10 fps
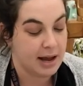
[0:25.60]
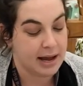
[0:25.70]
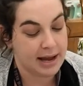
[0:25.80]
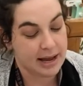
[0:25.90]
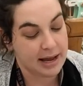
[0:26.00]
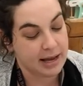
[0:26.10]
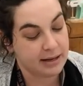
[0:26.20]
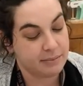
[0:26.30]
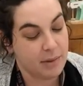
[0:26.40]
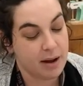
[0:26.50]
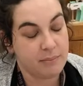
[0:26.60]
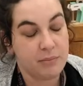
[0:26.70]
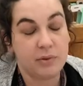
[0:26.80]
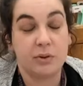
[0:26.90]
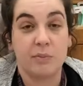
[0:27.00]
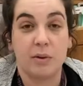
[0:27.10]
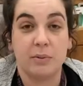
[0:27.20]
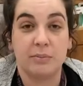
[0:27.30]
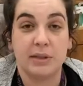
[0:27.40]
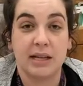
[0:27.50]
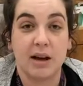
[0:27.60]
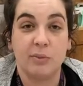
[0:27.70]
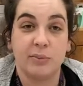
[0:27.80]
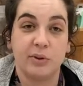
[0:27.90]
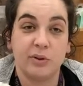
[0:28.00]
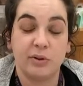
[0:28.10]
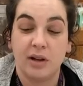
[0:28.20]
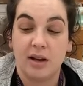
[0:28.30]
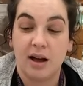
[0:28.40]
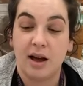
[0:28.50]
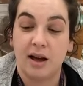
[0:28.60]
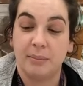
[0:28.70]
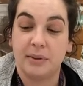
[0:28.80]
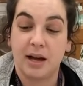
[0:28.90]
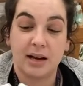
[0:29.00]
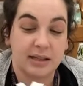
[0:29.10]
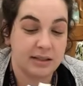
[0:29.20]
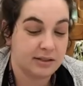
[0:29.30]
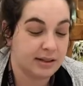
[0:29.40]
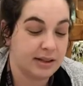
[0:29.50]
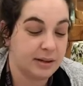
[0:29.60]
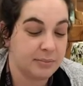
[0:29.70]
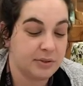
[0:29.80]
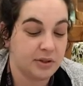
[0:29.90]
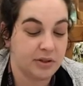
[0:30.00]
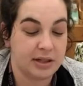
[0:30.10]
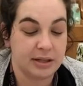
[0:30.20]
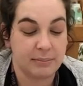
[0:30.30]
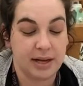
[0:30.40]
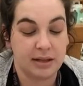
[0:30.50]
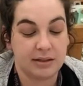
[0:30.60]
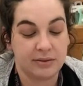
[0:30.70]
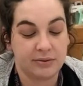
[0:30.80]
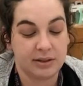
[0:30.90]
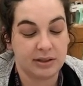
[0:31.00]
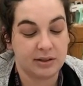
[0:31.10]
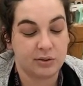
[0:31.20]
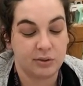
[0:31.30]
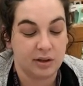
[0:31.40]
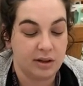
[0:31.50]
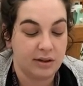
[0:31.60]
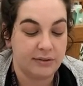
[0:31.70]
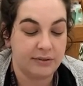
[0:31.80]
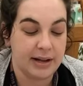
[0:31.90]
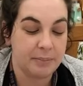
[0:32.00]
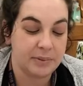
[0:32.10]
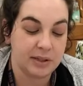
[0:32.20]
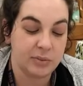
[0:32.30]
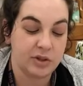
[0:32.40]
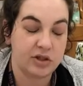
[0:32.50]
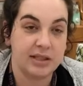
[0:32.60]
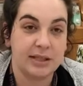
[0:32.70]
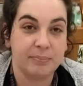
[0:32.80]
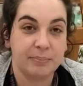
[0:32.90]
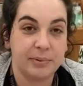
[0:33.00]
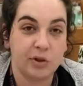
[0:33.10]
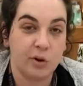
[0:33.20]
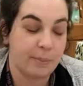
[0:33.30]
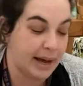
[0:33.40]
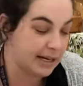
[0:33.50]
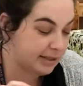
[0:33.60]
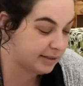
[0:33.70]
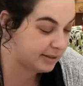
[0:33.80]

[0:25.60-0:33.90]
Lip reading: And Mum could probably help you cut into them so you can make different little flaps in which to dip your paint.